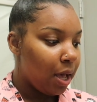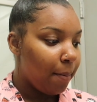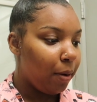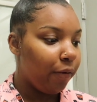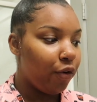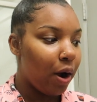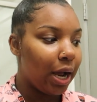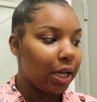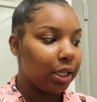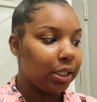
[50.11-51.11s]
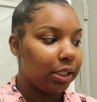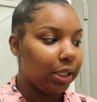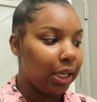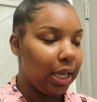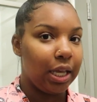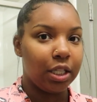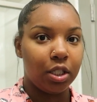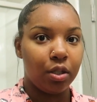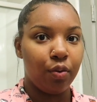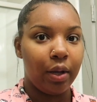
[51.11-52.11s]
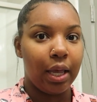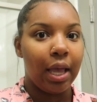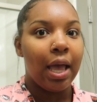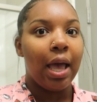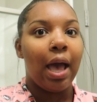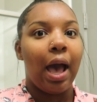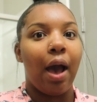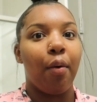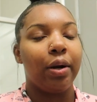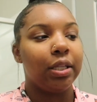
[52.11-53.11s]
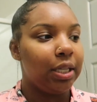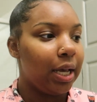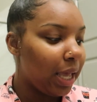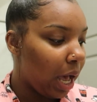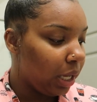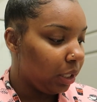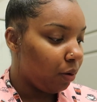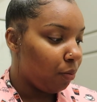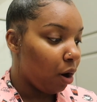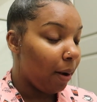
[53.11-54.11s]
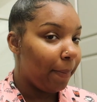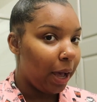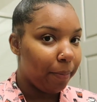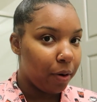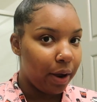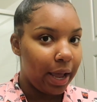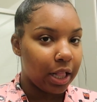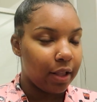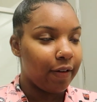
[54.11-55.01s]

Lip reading: before I get into it, I want to tell y'all a little more about Proactive.